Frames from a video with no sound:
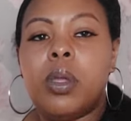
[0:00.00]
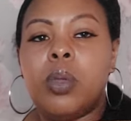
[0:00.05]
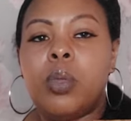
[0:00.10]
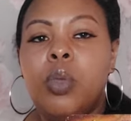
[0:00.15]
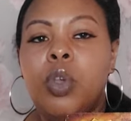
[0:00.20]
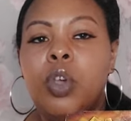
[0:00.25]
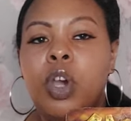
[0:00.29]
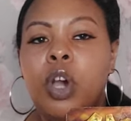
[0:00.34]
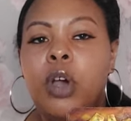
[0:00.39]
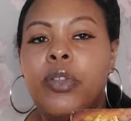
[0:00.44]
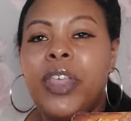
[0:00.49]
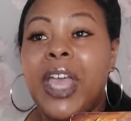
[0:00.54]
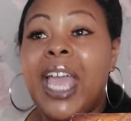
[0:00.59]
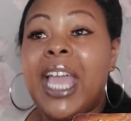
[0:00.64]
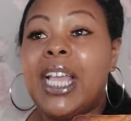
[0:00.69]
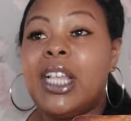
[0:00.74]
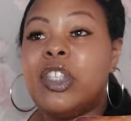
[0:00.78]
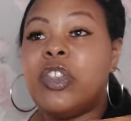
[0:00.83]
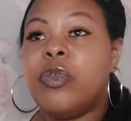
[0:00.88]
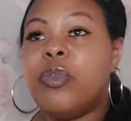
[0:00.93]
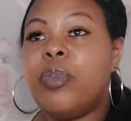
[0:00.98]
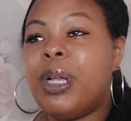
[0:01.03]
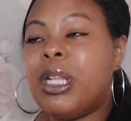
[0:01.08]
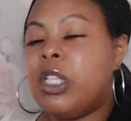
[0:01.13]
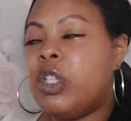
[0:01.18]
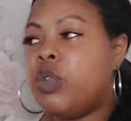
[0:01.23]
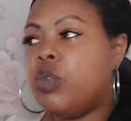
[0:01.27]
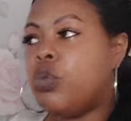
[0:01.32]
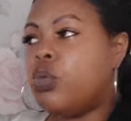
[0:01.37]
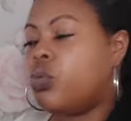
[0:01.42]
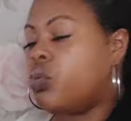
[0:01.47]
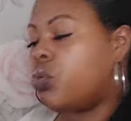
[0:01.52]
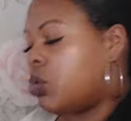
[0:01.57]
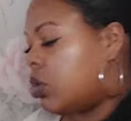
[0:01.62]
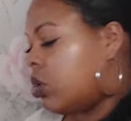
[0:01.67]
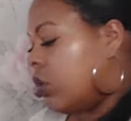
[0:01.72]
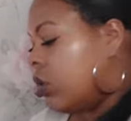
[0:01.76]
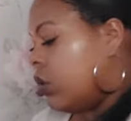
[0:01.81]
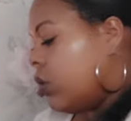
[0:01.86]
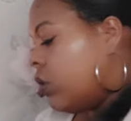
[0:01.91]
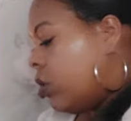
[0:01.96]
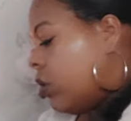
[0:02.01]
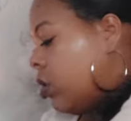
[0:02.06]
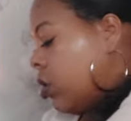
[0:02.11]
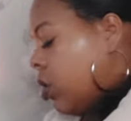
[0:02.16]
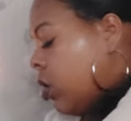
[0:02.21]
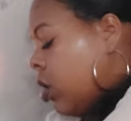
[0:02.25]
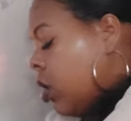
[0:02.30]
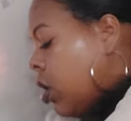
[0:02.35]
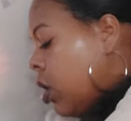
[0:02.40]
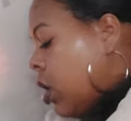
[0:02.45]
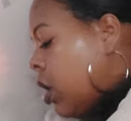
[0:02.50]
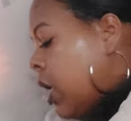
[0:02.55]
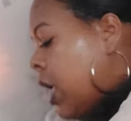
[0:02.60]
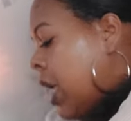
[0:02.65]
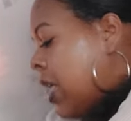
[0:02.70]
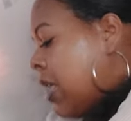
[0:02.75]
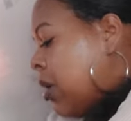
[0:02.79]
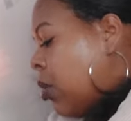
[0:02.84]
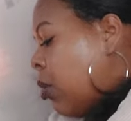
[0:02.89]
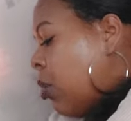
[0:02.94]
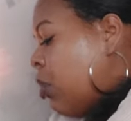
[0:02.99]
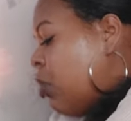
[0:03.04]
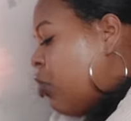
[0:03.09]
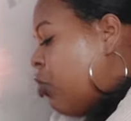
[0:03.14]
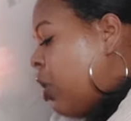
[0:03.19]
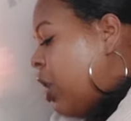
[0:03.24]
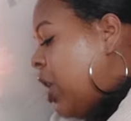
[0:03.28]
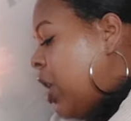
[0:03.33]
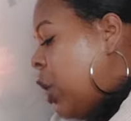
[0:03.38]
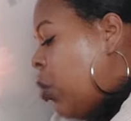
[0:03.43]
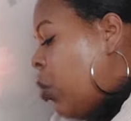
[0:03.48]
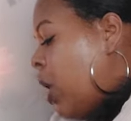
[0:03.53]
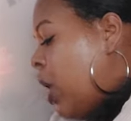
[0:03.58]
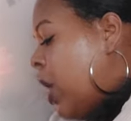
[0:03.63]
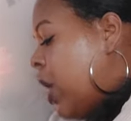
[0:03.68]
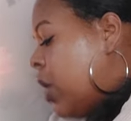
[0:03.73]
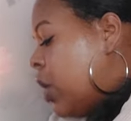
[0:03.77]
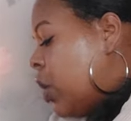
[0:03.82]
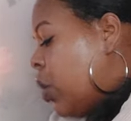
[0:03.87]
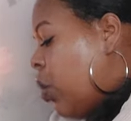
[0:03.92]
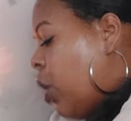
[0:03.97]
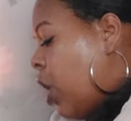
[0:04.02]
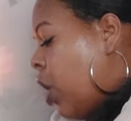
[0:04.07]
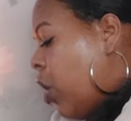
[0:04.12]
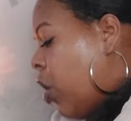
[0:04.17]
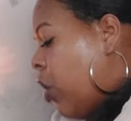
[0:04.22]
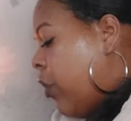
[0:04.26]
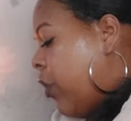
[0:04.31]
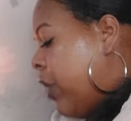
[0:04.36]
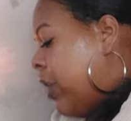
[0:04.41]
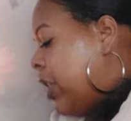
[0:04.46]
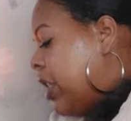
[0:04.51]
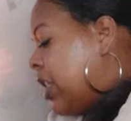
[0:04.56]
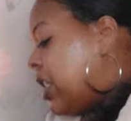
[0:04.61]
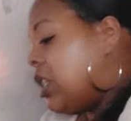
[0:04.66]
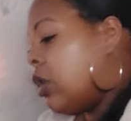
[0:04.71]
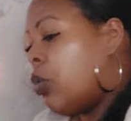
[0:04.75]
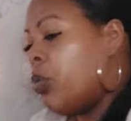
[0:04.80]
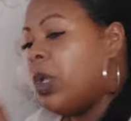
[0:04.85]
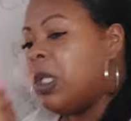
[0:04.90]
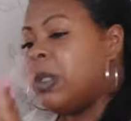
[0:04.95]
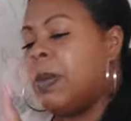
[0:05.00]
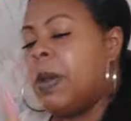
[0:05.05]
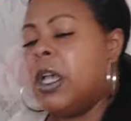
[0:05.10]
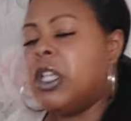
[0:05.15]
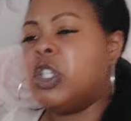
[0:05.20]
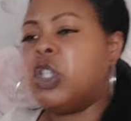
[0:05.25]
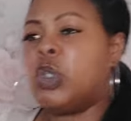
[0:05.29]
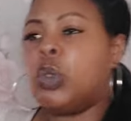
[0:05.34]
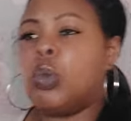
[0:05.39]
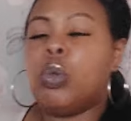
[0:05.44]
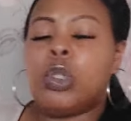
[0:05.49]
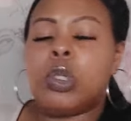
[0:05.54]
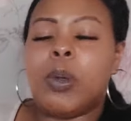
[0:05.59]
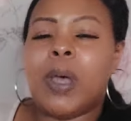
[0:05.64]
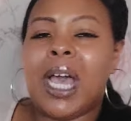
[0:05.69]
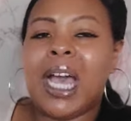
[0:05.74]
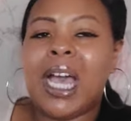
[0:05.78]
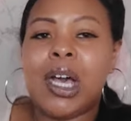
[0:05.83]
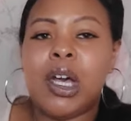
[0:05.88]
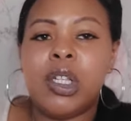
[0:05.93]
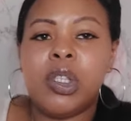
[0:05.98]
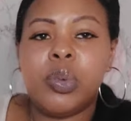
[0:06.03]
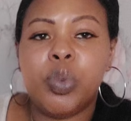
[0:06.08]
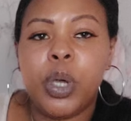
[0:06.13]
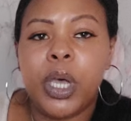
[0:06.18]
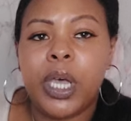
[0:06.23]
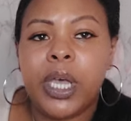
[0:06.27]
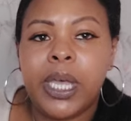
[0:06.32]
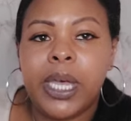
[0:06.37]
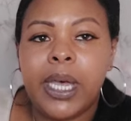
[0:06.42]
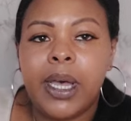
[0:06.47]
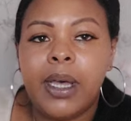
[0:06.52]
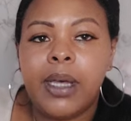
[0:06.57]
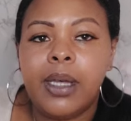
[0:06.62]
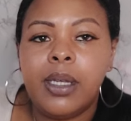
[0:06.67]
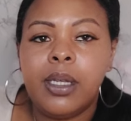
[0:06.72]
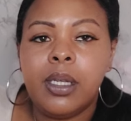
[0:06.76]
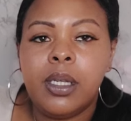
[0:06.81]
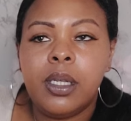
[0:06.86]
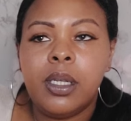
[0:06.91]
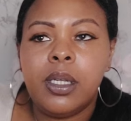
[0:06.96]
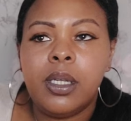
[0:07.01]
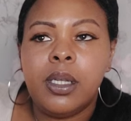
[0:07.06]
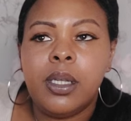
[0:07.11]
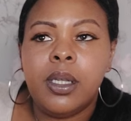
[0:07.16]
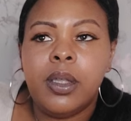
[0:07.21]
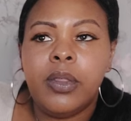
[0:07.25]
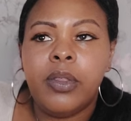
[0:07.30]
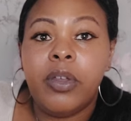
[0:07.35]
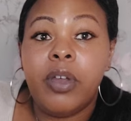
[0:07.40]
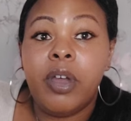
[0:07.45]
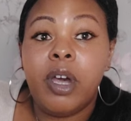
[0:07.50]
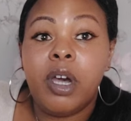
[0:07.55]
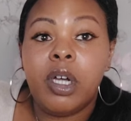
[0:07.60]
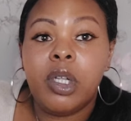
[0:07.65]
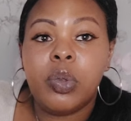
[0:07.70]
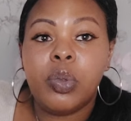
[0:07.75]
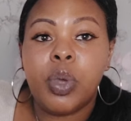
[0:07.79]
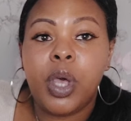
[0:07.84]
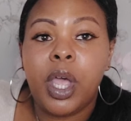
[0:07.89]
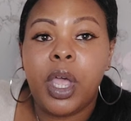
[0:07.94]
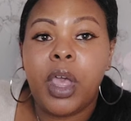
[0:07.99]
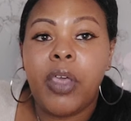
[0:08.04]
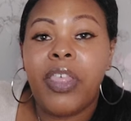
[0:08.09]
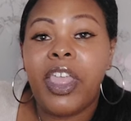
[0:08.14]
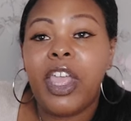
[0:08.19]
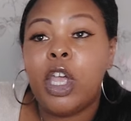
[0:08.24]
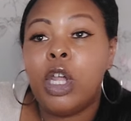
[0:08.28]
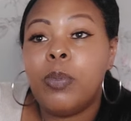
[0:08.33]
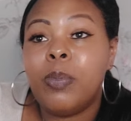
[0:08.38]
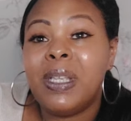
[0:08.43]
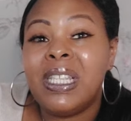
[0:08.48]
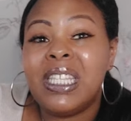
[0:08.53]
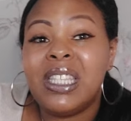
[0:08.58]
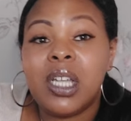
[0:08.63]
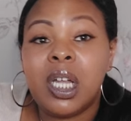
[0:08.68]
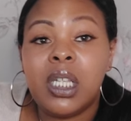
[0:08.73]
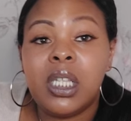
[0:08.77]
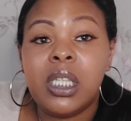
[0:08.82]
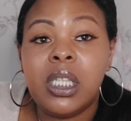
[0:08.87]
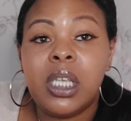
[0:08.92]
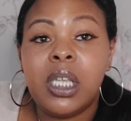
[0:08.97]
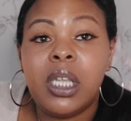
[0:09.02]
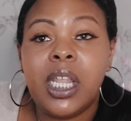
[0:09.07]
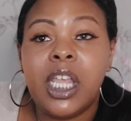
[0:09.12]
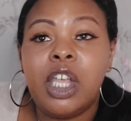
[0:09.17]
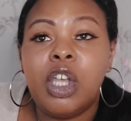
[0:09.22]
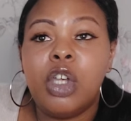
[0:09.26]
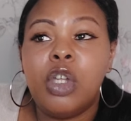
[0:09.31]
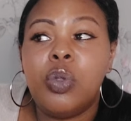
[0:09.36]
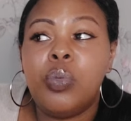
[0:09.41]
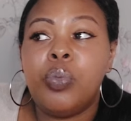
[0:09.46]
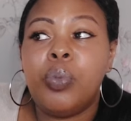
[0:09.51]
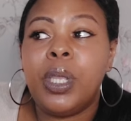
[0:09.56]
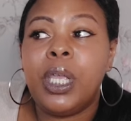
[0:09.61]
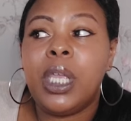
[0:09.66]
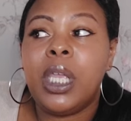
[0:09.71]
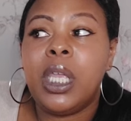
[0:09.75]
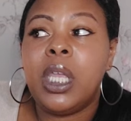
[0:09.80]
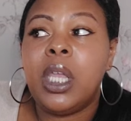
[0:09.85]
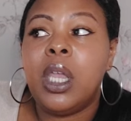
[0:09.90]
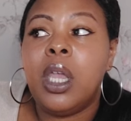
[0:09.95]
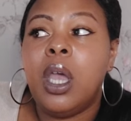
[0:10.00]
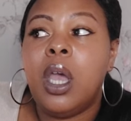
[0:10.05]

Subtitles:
We've got the Eight of Pentacles. Yeah, someone's really willing to work on this. This person's also a hard worker. They're a hard worker. They could be studying. They could be